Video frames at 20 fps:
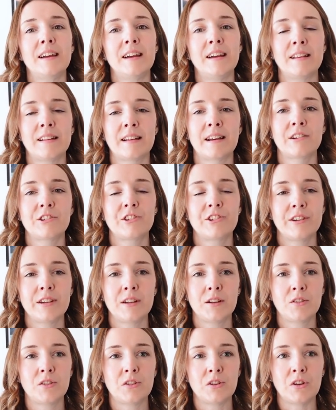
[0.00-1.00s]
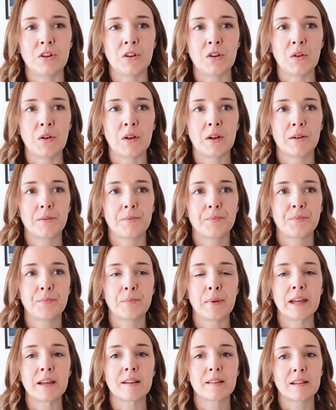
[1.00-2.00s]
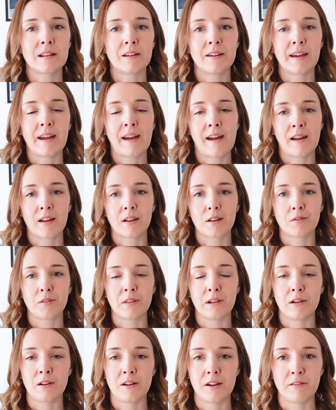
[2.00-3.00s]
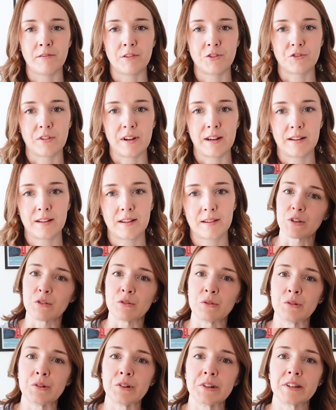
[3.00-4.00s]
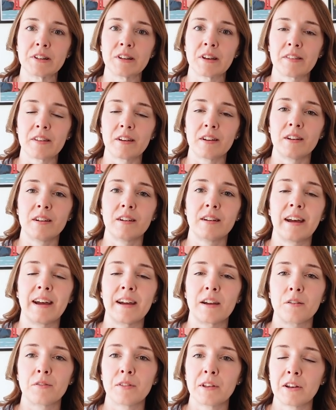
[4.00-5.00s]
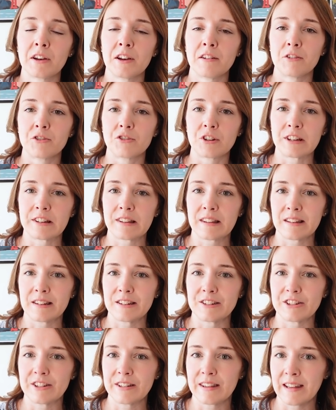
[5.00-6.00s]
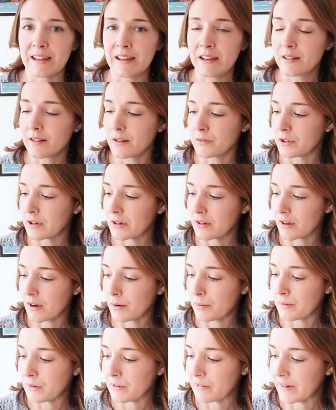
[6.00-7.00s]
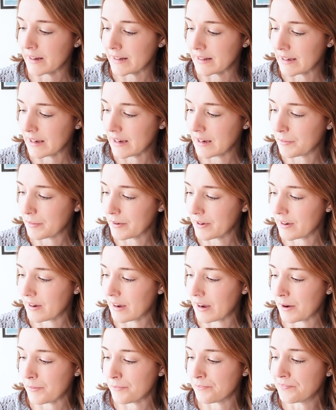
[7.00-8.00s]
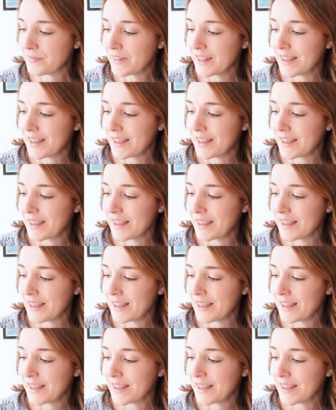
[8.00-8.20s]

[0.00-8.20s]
is actually to make a slight hack of the Lyra dress, or another hack of the Lyra dress, I should say, because I've done a couple already. But